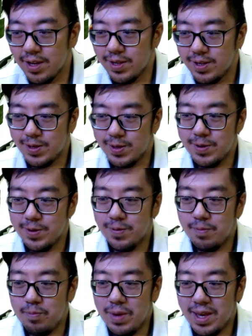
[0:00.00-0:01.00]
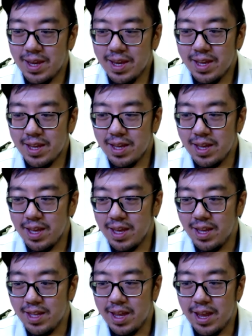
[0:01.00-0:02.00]
So being
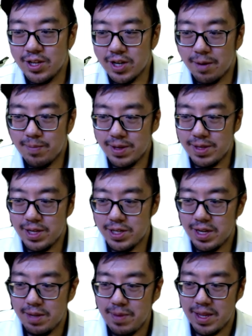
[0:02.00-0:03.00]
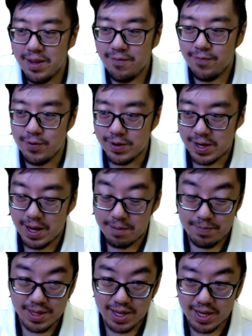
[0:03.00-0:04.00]
in a HR position in many food
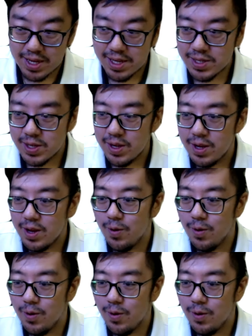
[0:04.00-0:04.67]
companies,